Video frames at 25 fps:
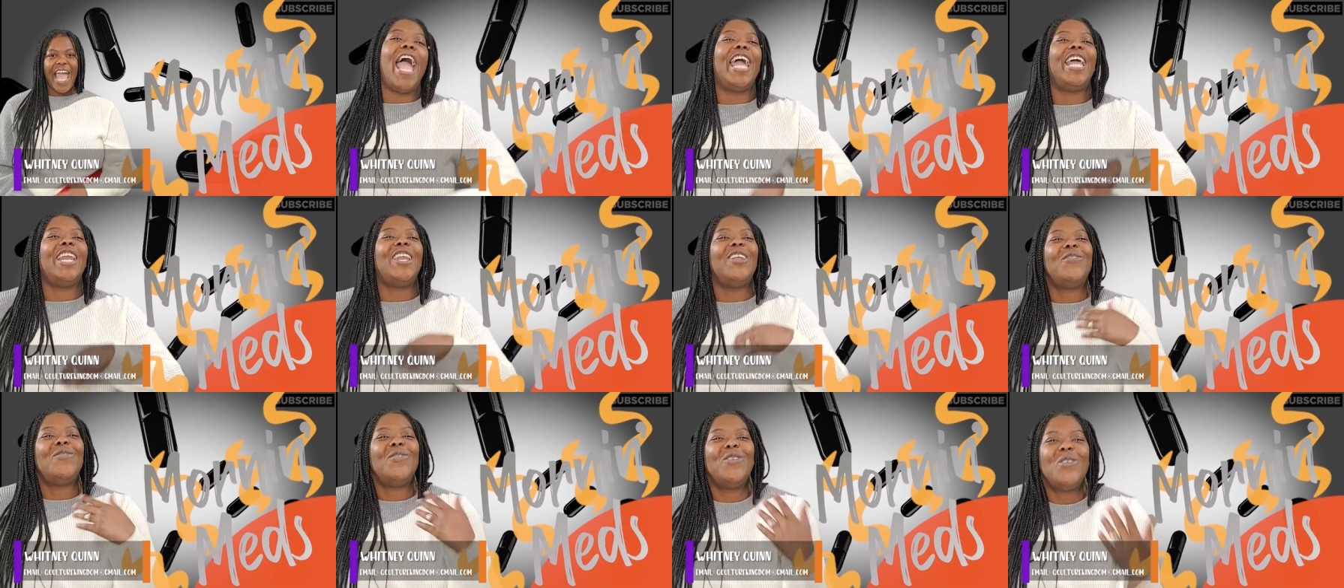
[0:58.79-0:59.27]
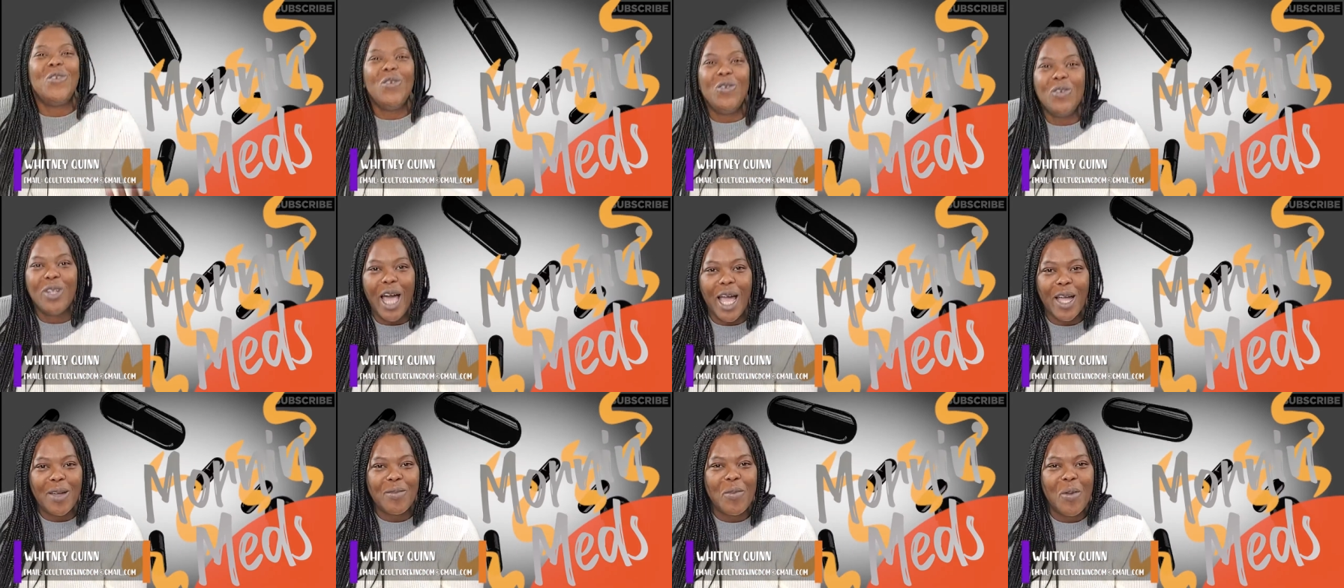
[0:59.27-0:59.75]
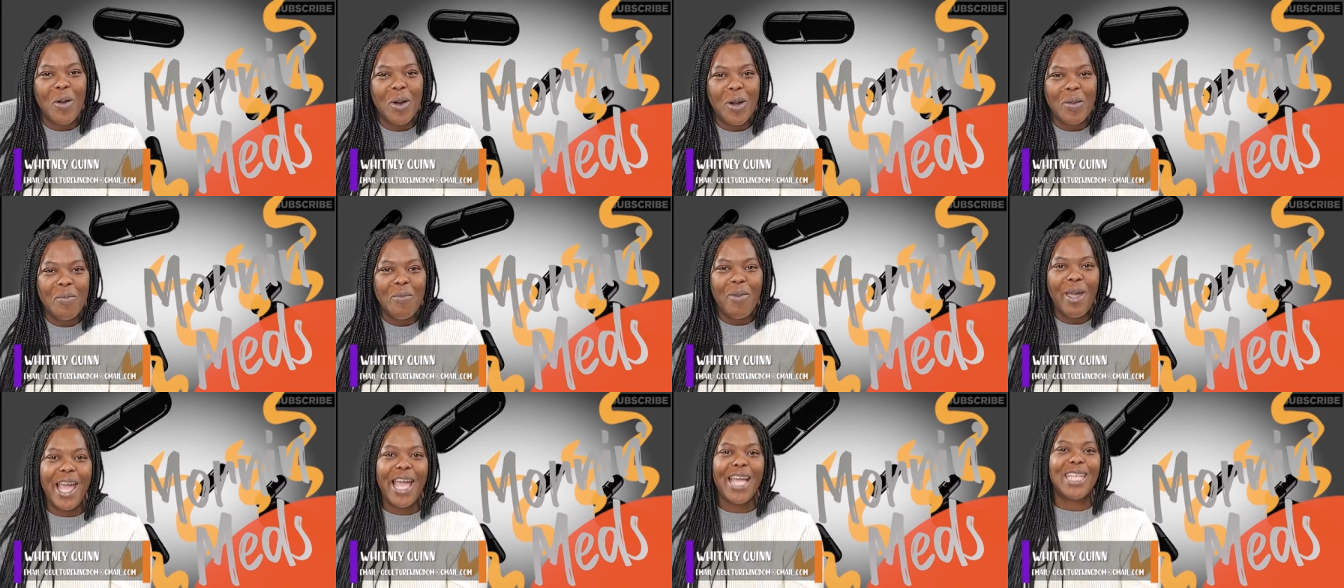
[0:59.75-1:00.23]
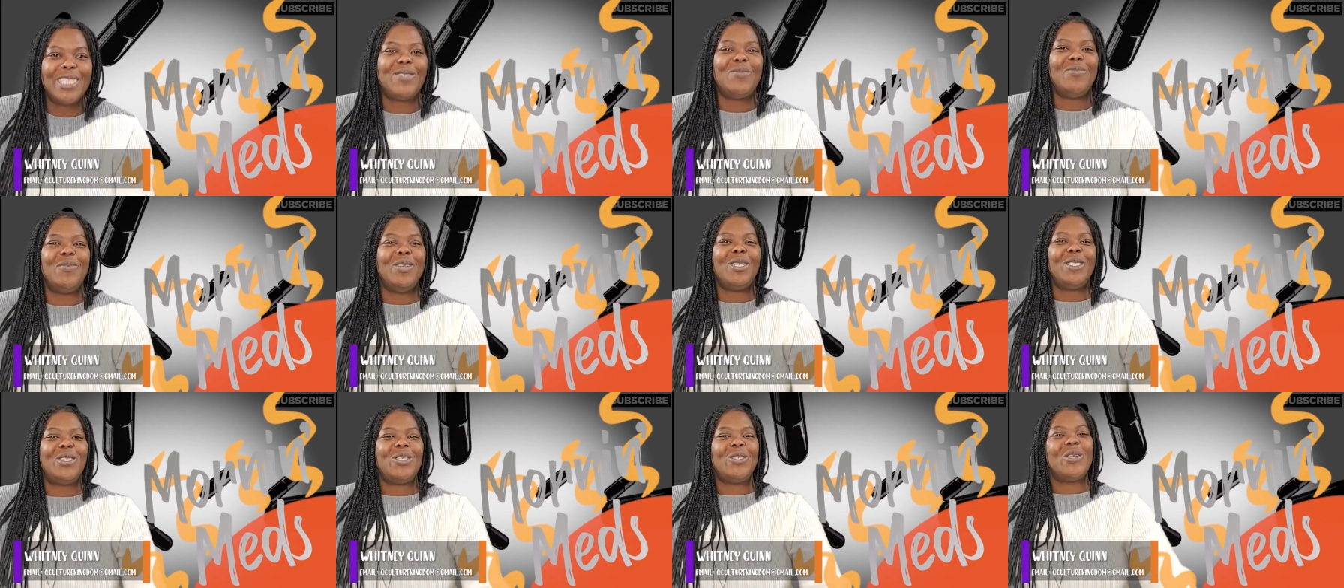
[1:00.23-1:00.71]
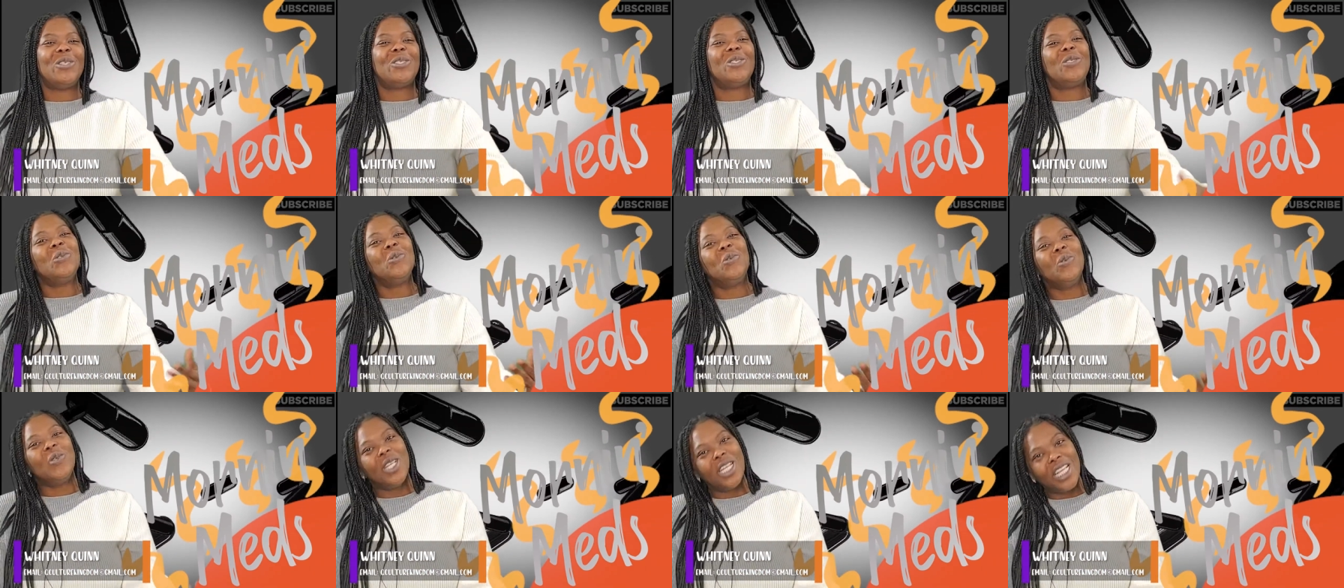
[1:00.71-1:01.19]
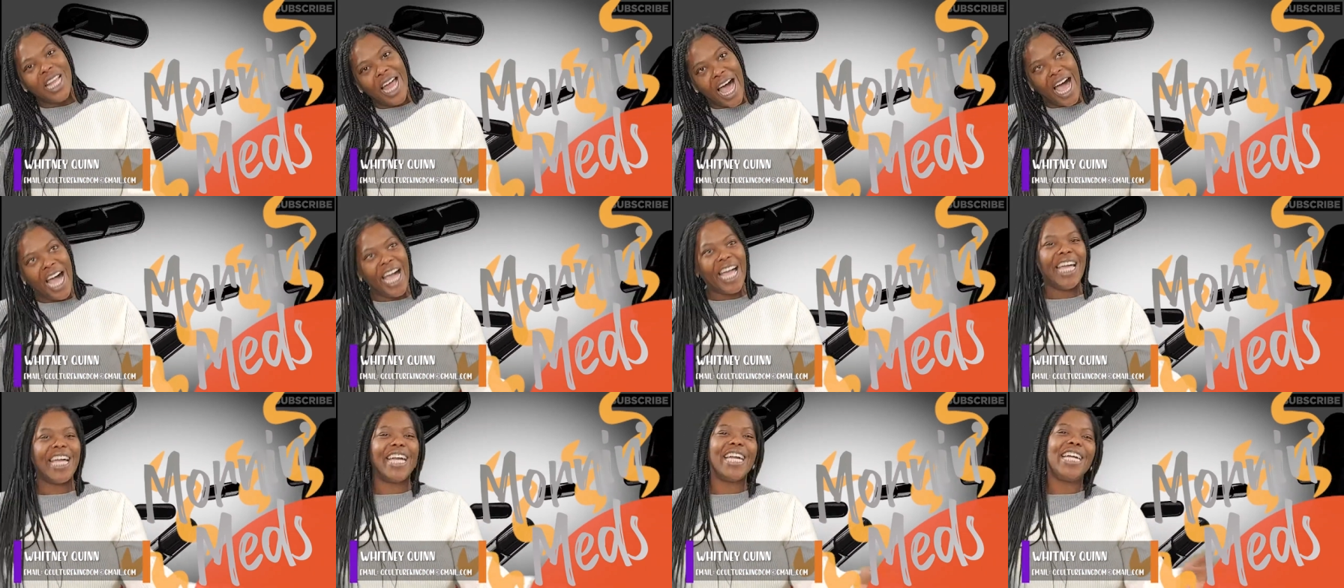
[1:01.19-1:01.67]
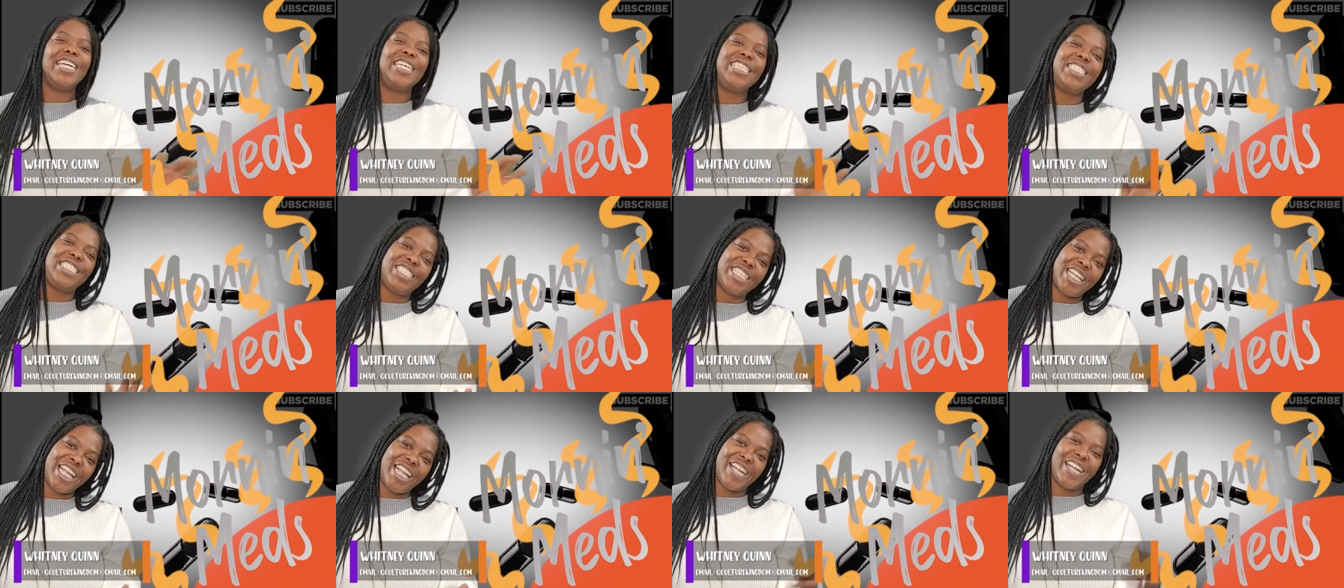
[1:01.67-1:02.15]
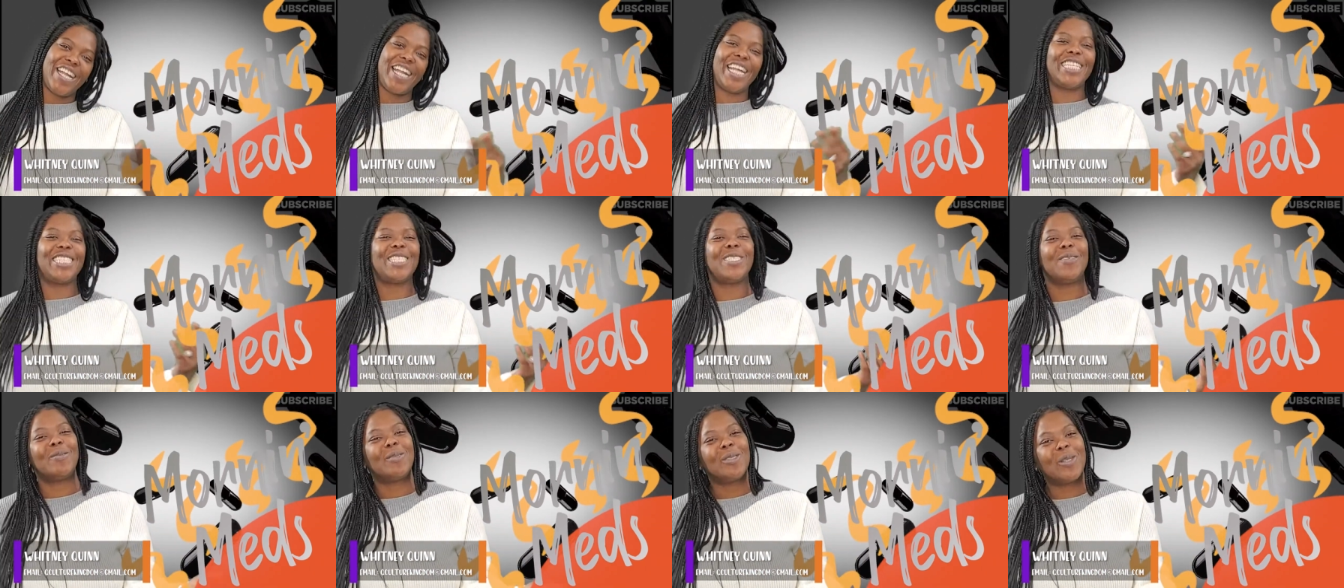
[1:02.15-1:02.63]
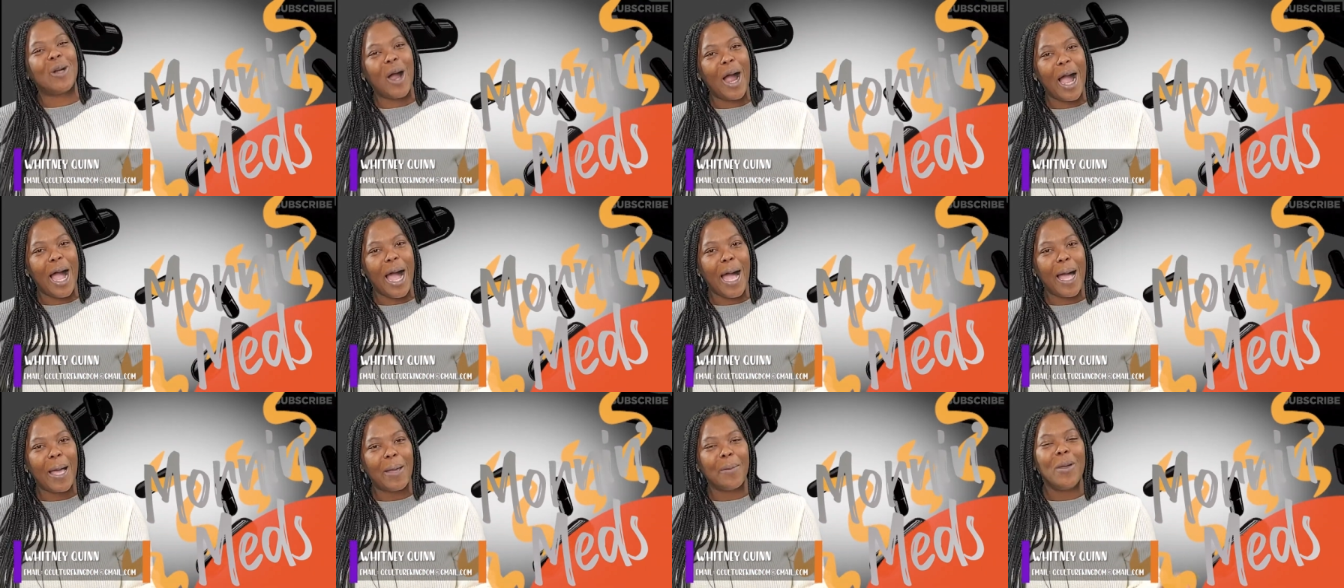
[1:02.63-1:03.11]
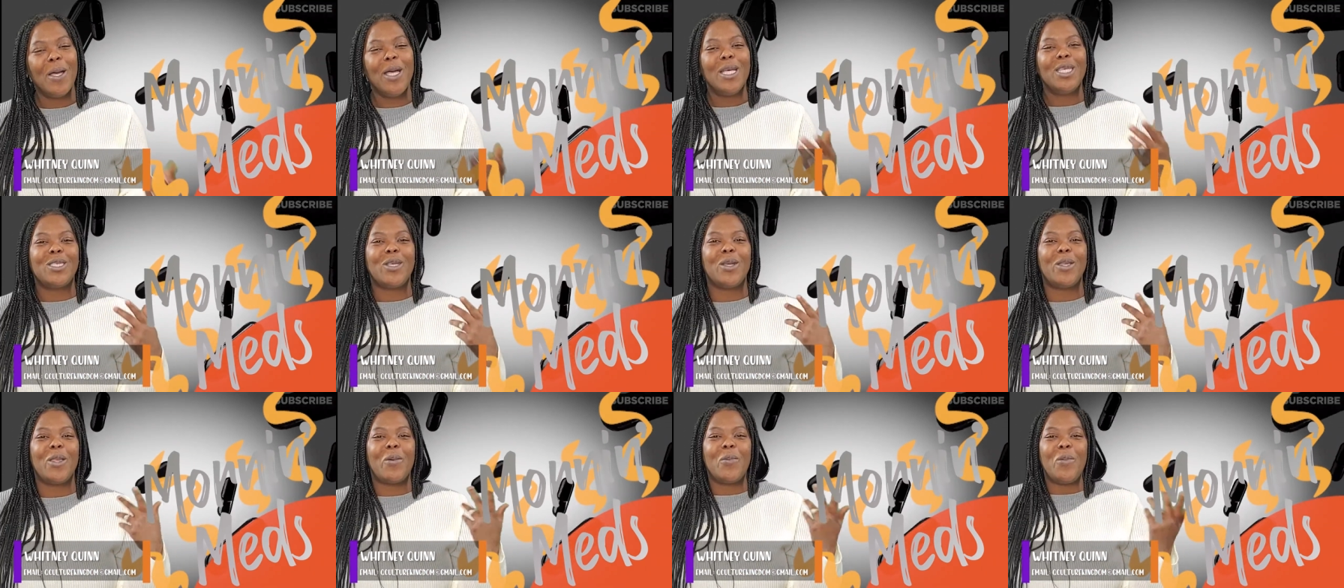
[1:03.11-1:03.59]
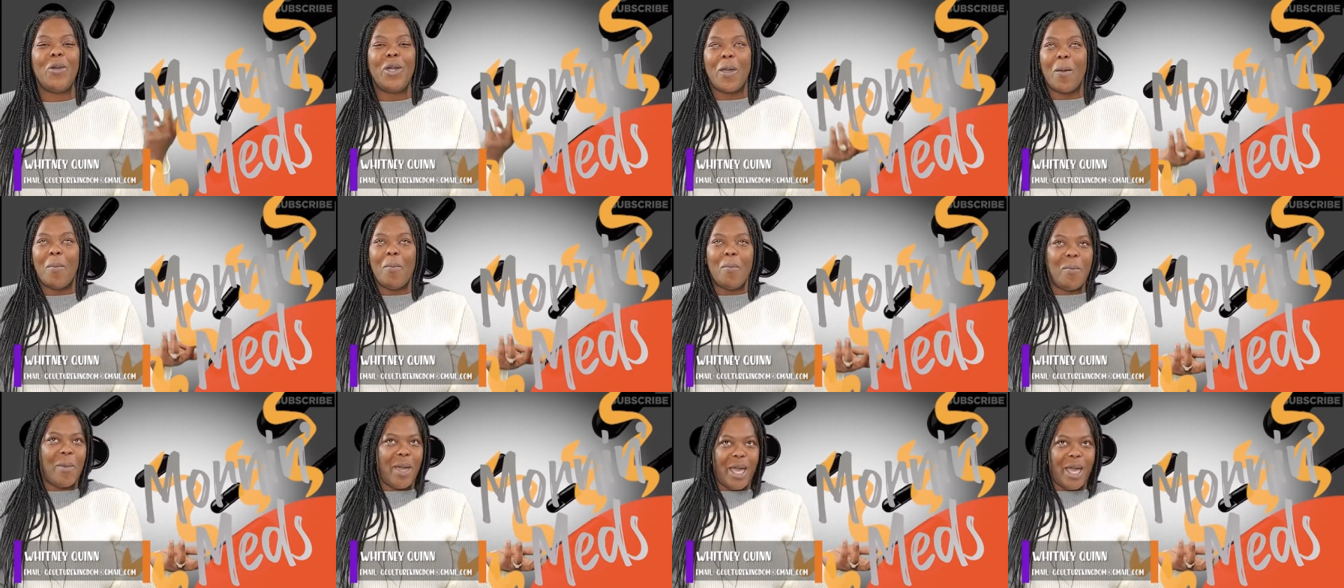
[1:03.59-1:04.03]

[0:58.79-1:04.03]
And if you like Morning Meds, be sure to like, share, and subscribe so that we can